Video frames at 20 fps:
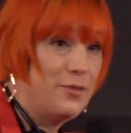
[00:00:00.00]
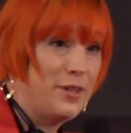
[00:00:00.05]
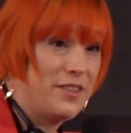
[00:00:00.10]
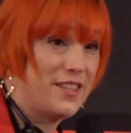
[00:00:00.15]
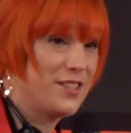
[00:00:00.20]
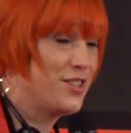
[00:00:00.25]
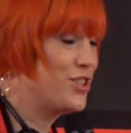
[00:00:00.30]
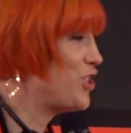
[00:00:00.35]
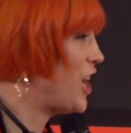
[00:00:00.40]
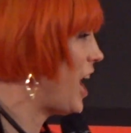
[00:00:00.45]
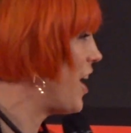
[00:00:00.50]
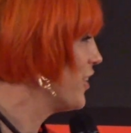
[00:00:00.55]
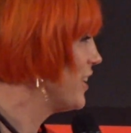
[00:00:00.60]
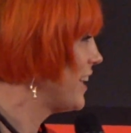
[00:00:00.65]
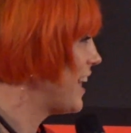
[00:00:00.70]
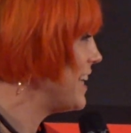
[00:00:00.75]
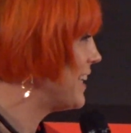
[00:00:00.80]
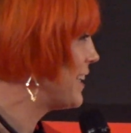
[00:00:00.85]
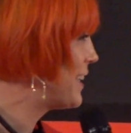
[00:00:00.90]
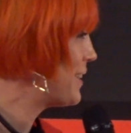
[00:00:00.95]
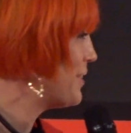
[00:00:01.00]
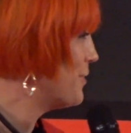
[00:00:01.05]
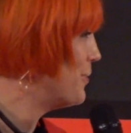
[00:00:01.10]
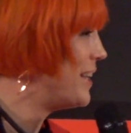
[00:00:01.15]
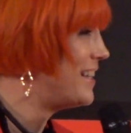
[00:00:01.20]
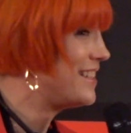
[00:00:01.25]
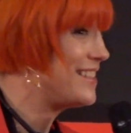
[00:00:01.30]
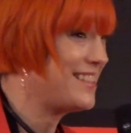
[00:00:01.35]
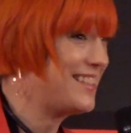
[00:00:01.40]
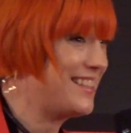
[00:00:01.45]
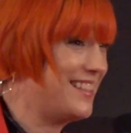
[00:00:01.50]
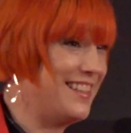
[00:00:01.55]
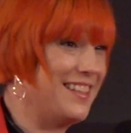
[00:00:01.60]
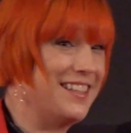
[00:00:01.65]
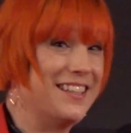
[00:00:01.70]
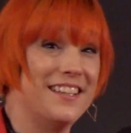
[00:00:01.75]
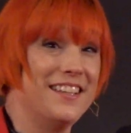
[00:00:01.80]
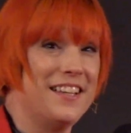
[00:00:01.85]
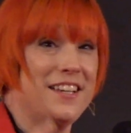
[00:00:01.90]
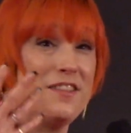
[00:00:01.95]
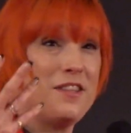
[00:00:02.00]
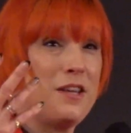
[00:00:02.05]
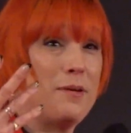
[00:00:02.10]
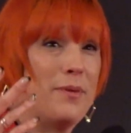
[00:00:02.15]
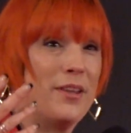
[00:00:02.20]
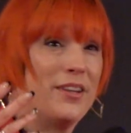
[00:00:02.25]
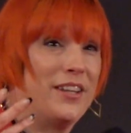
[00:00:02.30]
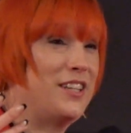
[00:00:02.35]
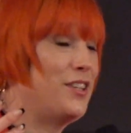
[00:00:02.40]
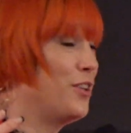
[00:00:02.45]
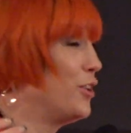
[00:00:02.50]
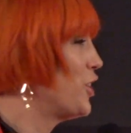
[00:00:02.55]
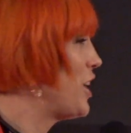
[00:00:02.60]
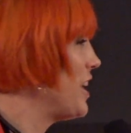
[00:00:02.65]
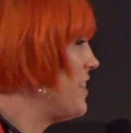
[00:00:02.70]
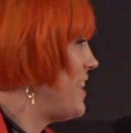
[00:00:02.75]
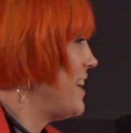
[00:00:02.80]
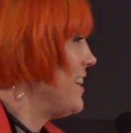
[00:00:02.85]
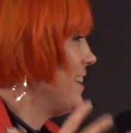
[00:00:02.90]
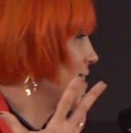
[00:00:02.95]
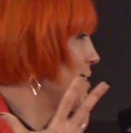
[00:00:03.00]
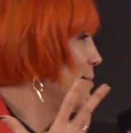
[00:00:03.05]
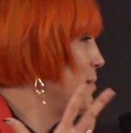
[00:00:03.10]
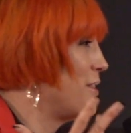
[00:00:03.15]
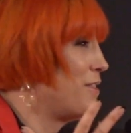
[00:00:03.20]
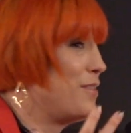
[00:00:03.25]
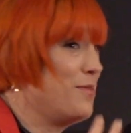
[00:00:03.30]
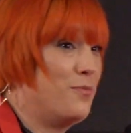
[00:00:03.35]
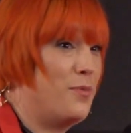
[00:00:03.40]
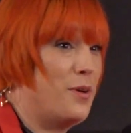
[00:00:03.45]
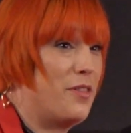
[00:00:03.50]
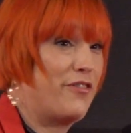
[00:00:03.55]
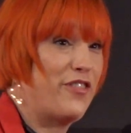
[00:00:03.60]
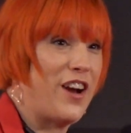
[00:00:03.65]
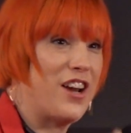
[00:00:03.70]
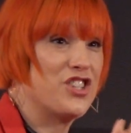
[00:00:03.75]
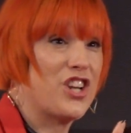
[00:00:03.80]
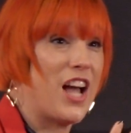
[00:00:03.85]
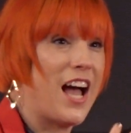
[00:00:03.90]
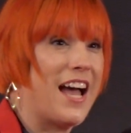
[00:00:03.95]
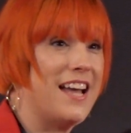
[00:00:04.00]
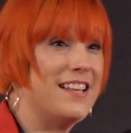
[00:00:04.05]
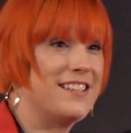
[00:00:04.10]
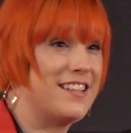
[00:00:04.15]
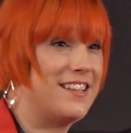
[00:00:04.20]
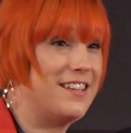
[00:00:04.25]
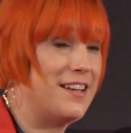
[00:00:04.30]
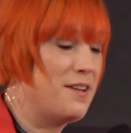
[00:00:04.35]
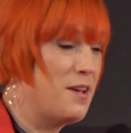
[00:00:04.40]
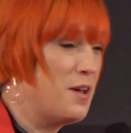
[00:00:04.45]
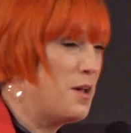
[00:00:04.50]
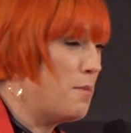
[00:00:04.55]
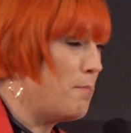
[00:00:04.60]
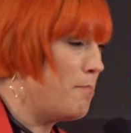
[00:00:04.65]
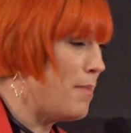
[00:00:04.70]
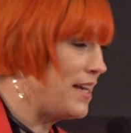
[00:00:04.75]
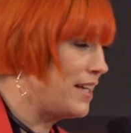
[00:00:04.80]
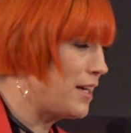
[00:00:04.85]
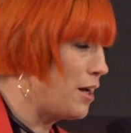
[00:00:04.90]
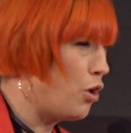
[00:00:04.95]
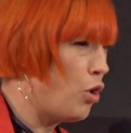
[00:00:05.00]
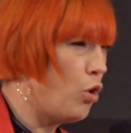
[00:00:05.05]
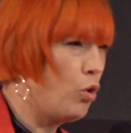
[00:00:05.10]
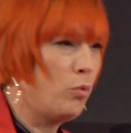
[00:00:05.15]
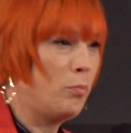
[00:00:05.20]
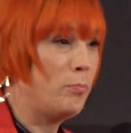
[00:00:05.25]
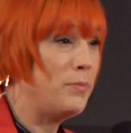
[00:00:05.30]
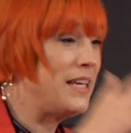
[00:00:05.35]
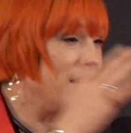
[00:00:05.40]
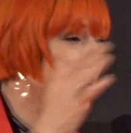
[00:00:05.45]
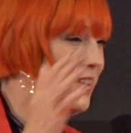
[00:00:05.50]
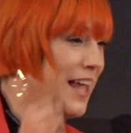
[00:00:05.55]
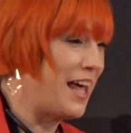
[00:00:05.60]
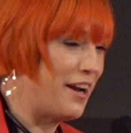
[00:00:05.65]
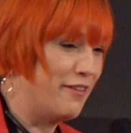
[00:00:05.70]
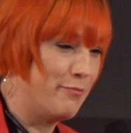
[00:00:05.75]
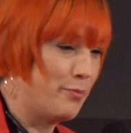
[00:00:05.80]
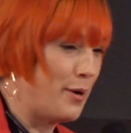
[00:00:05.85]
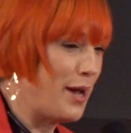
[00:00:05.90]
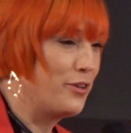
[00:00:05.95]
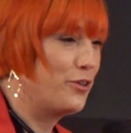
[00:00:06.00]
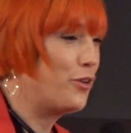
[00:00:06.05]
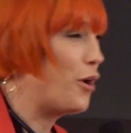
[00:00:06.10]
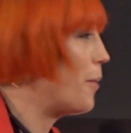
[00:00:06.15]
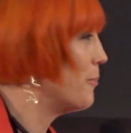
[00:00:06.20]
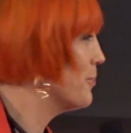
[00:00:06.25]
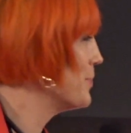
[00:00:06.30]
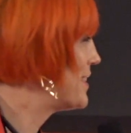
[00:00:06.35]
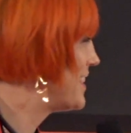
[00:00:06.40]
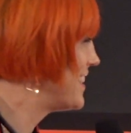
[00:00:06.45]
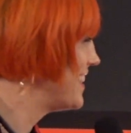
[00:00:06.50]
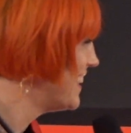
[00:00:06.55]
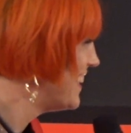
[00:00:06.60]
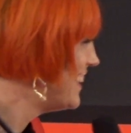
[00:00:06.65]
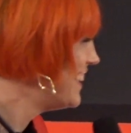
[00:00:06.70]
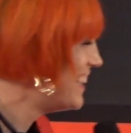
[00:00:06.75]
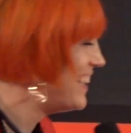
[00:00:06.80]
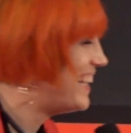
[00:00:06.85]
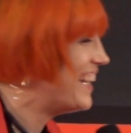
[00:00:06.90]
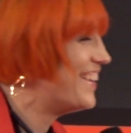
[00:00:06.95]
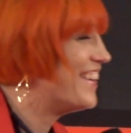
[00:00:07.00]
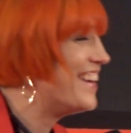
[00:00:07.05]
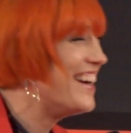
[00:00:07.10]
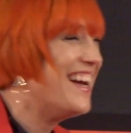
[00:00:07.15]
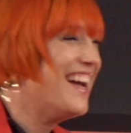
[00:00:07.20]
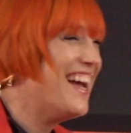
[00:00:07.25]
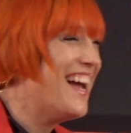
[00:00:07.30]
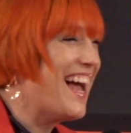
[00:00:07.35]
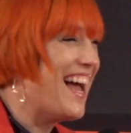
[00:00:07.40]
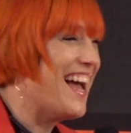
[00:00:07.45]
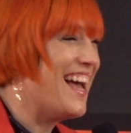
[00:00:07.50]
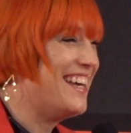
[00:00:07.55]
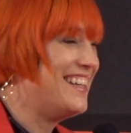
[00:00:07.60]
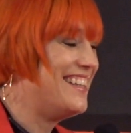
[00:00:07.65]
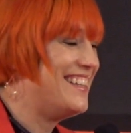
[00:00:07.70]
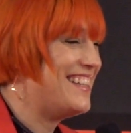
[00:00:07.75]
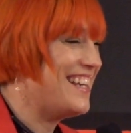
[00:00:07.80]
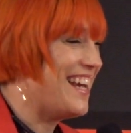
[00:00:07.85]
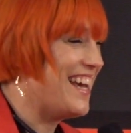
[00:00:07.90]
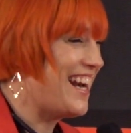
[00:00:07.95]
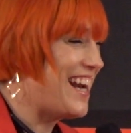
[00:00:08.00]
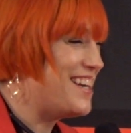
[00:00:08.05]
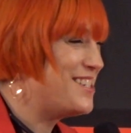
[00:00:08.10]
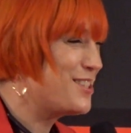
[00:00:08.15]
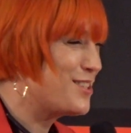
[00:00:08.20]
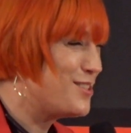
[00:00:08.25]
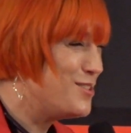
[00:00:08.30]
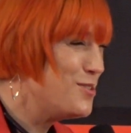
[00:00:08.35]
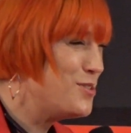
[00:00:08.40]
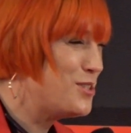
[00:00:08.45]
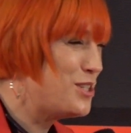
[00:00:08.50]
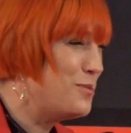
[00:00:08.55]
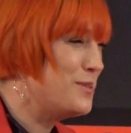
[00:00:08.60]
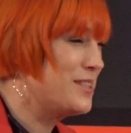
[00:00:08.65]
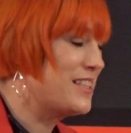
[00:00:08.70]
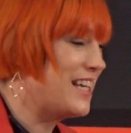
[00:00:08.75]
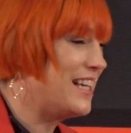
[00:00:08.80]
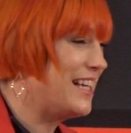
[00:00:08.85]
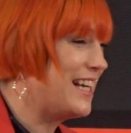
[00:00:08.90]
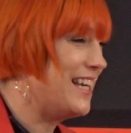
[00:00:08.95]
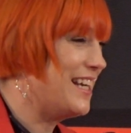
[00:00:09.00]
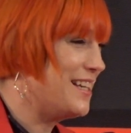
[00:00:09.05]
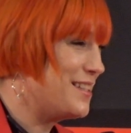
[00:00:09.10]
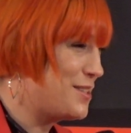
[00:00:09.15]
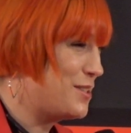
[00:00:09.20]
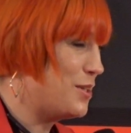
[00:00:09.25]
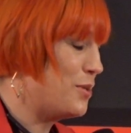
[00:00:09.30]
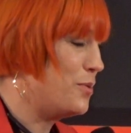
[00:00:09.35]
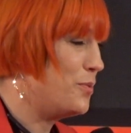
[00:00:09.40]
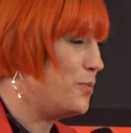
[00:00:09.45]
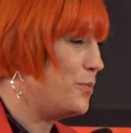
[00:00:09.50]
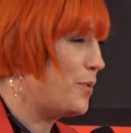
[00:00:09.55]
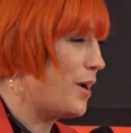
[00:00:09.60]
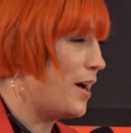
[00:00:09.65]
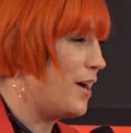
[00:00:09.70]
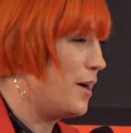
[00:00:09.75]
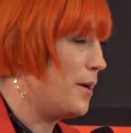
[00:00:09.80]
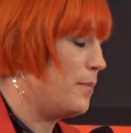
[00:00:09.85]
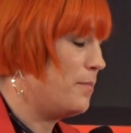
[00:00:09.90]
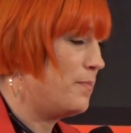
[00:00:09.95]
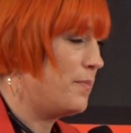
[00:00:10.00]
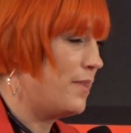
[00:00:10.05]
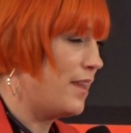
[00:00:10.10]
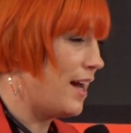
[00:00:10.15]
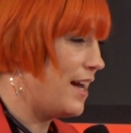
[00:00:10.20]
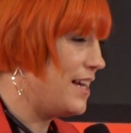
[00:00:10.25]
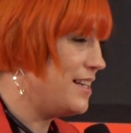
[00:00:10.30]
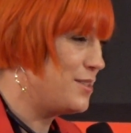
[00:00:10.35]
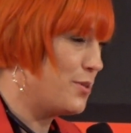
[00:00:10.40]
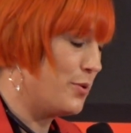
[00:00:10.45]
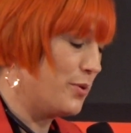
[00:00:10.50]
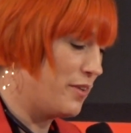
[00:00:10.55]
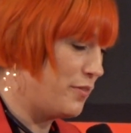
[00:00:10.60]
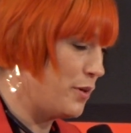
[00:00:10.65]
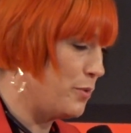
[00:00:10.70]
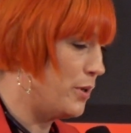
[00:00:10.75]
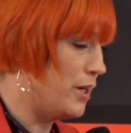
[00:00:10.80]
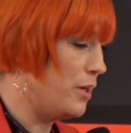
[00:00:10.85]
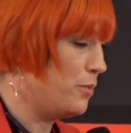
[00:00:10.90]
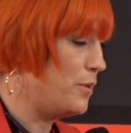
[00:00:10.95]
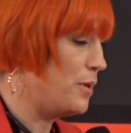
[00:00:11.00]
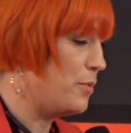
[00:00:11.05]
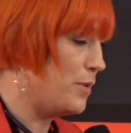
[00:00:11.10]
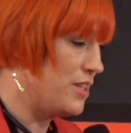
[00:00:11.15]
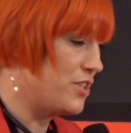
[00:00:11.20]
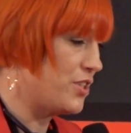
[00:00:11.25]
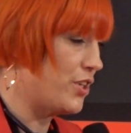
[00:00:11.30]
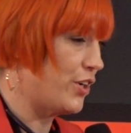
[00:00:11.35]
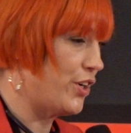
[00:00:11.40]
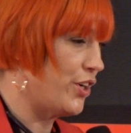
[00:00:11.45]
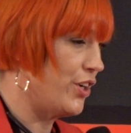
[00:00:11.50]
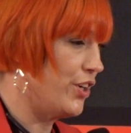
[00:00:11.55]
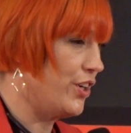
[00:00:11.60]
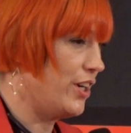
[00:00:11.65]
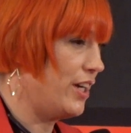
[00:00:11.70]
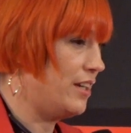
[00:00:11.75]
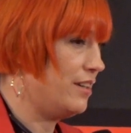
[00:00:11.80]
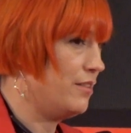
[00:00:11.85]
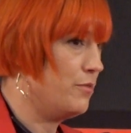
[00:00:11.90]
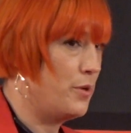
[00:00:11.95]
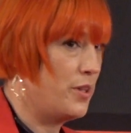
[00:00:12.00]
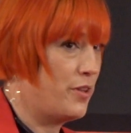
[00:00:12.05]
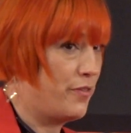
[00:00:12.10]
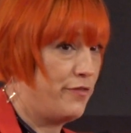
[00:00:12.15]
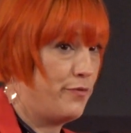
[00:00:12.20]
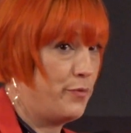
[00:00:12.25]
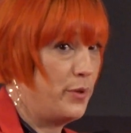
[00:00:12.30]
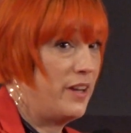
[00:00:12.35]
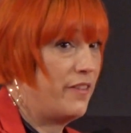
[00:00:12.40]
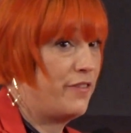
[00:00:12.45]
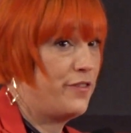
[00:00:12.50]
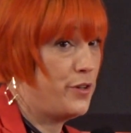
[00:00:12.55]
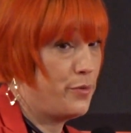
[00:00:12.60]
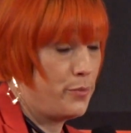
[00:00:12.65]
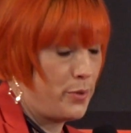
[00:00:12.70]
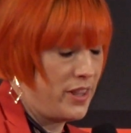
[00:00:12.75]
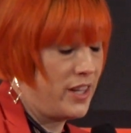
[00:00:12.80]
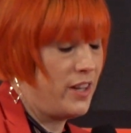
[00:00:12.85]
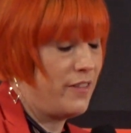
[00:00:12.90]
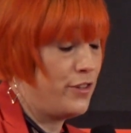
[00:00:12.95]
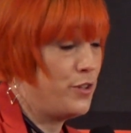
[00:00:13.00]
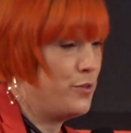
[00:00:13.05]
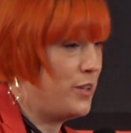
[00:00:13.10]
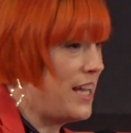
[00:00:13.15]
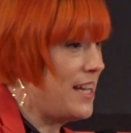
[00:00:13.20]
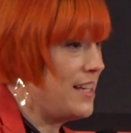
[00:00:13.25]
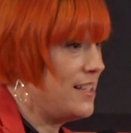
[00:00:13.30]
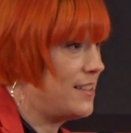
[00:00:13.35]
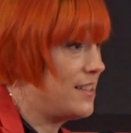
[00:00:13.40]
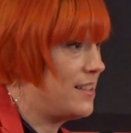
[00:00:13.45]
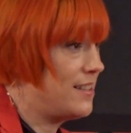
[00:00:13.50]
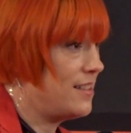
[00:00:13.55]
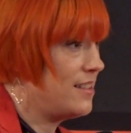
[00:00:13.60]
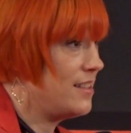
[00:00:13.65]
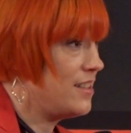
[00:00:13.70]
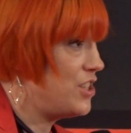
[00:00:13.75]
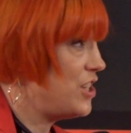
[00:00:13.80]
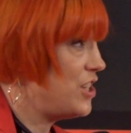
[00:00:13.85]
with this childlike wit, and the ability to look at things with fresh eyes and make a whole meal out of breadcrumbs. And I just knew she was going to get it. So I told everyone, we went to her, and within a few days,